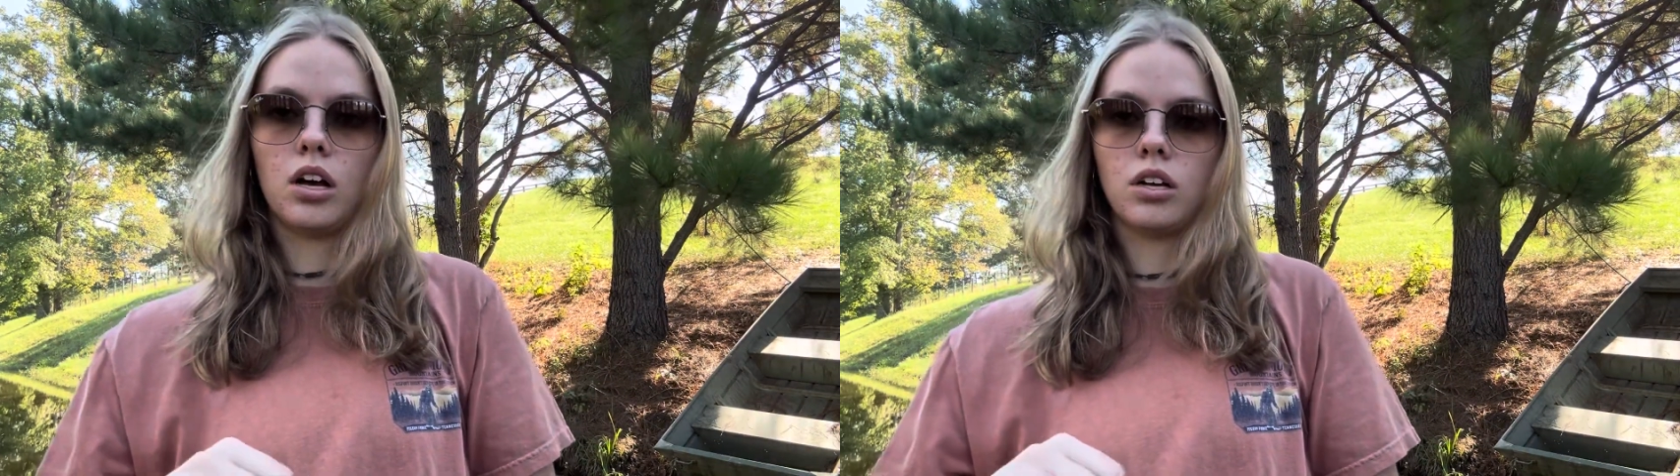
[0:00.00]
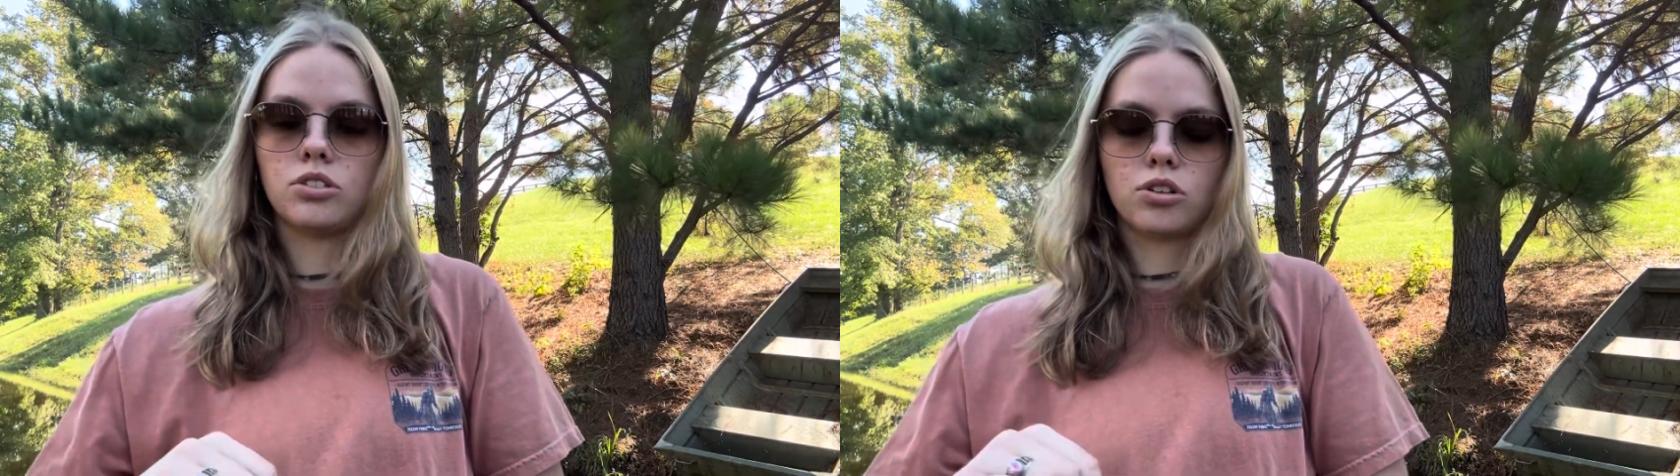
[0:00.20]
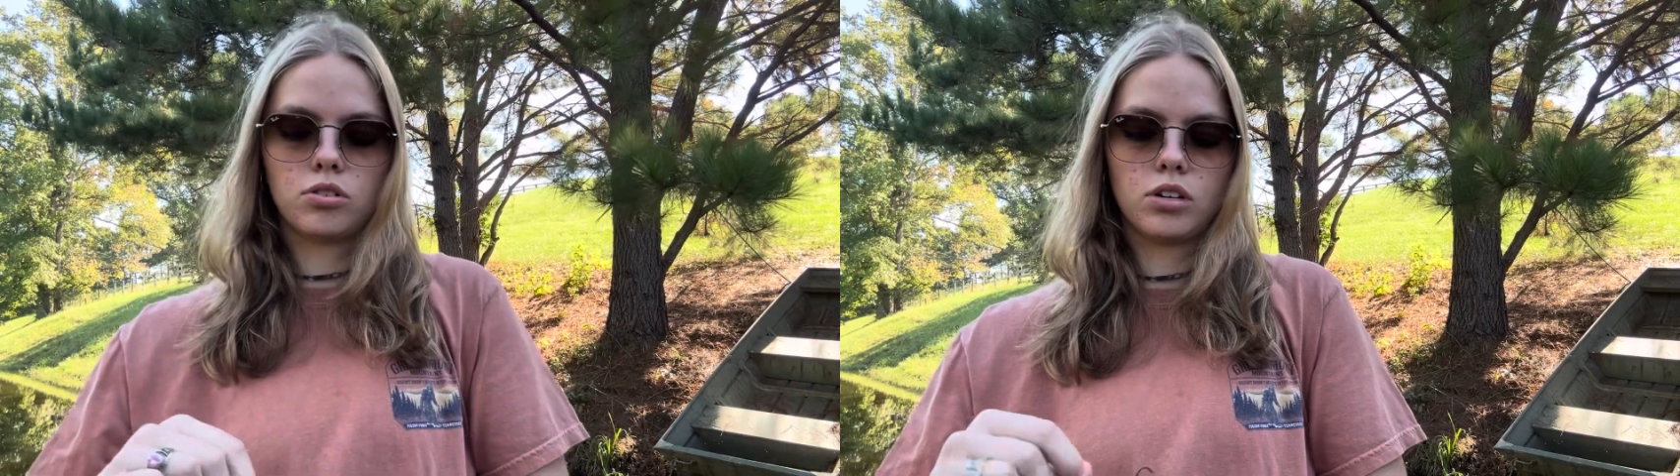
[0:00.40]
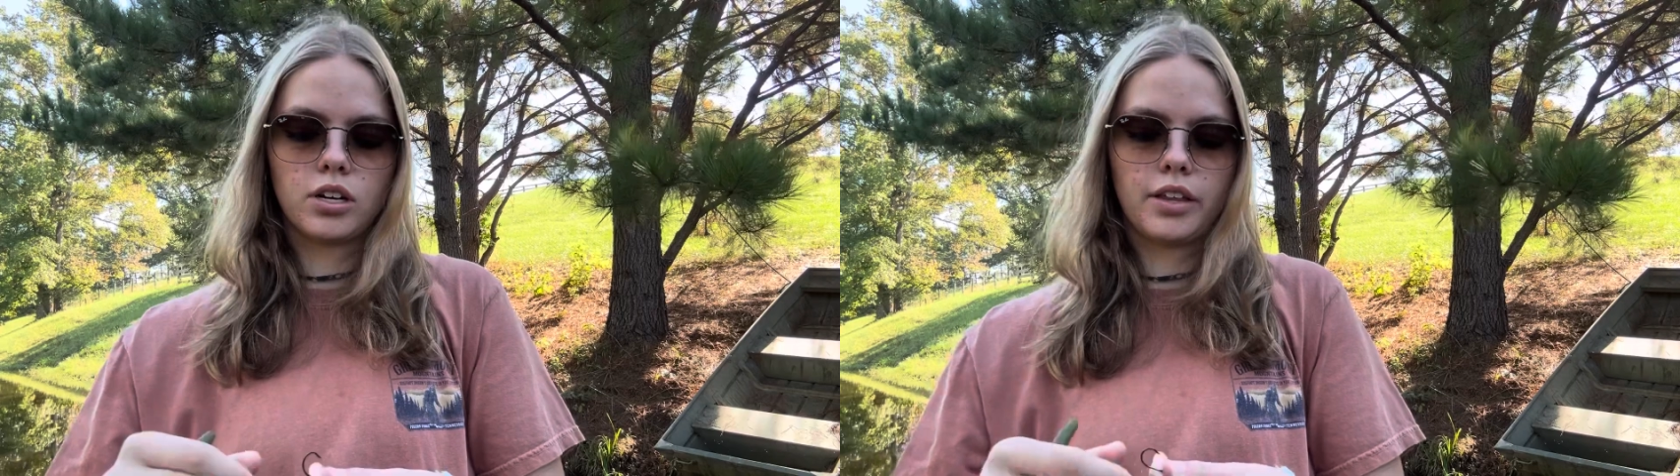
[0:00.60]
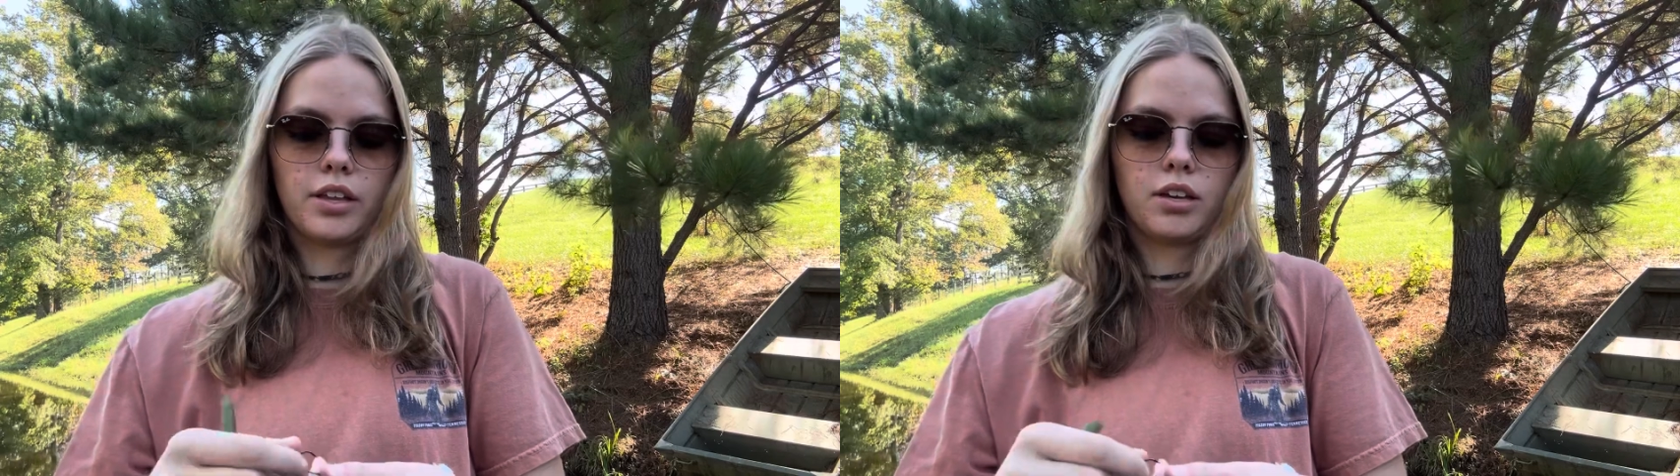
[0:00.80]
circle hook,
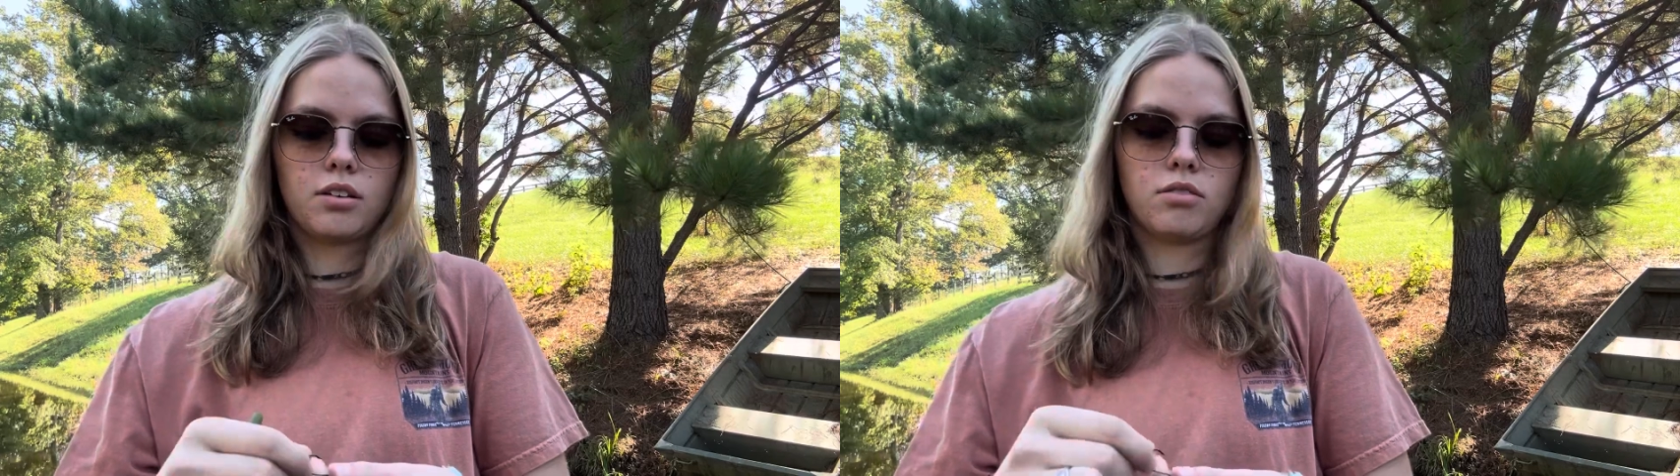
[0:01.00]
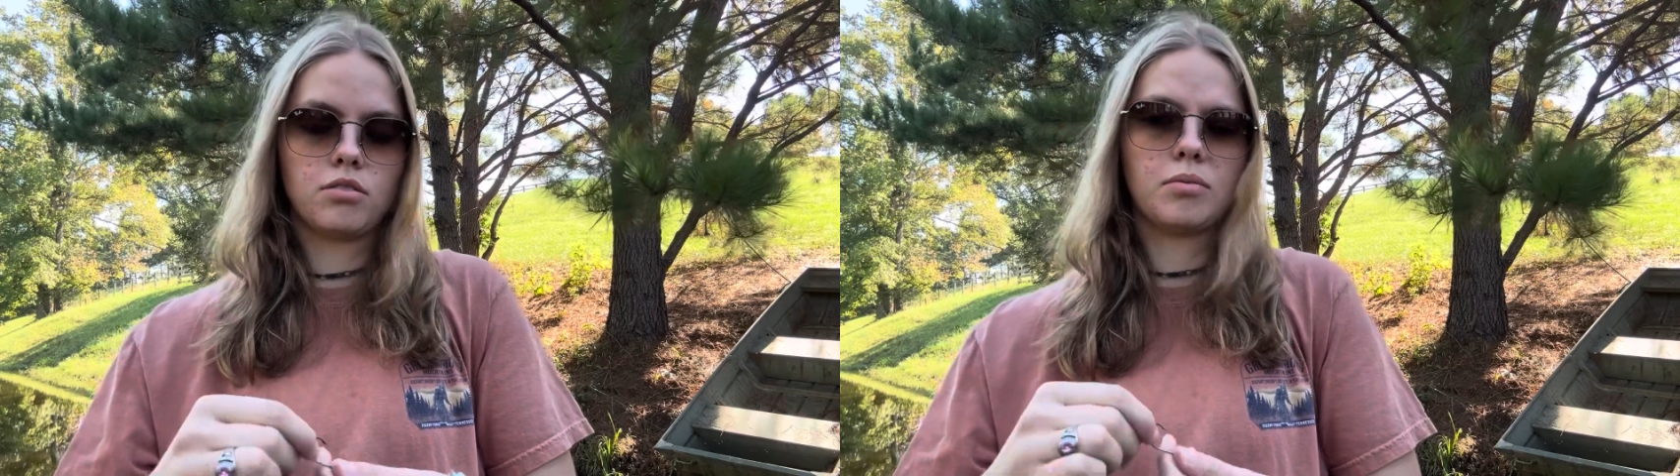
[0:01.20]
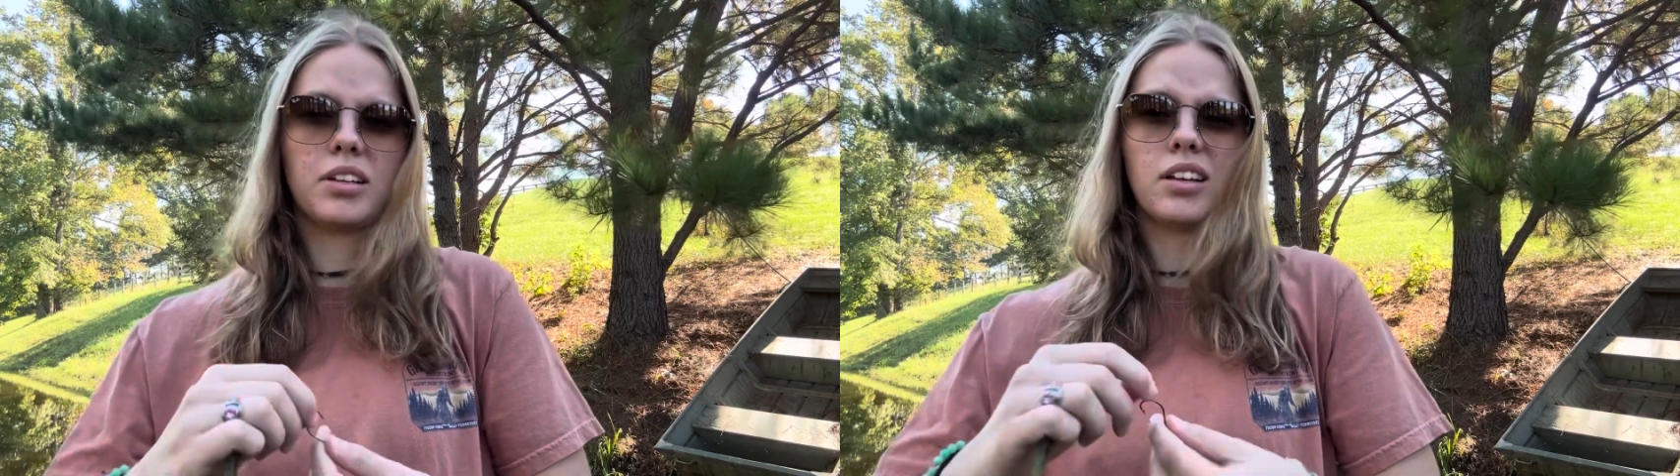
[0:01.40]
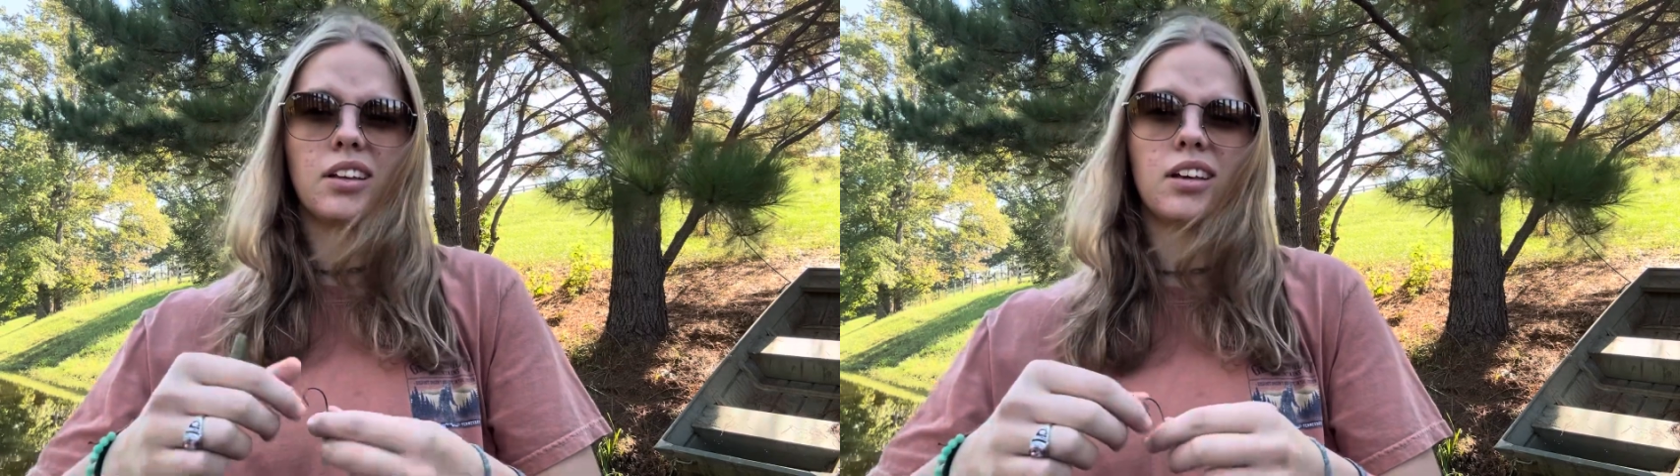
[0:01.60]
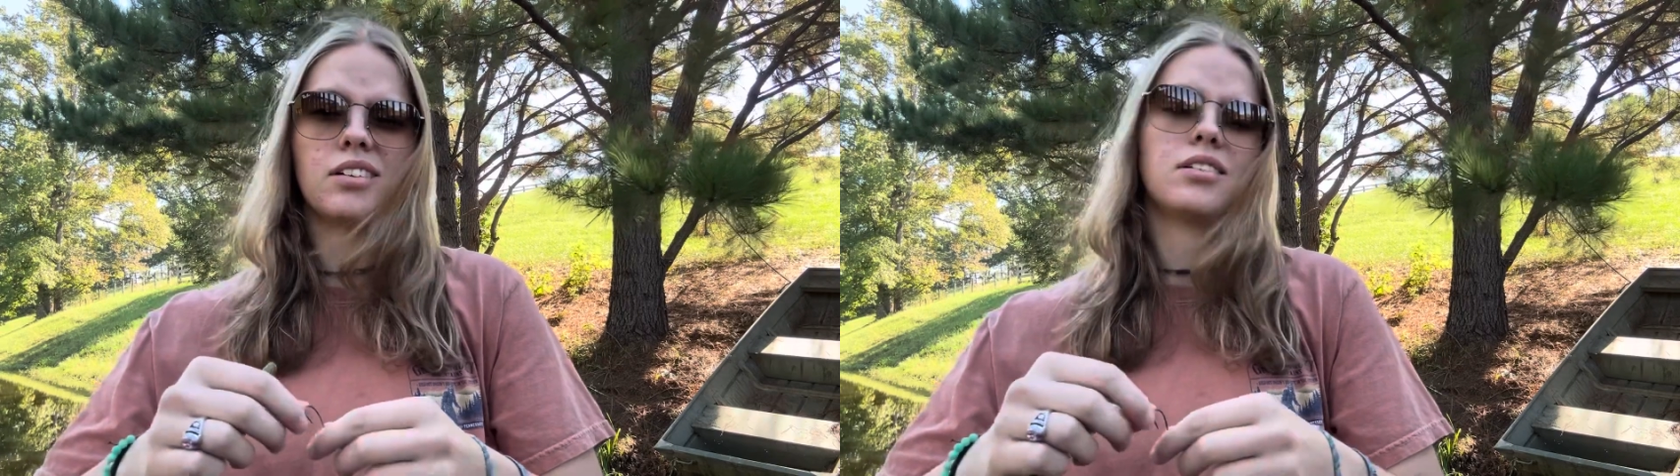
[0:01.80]
I think, something like that.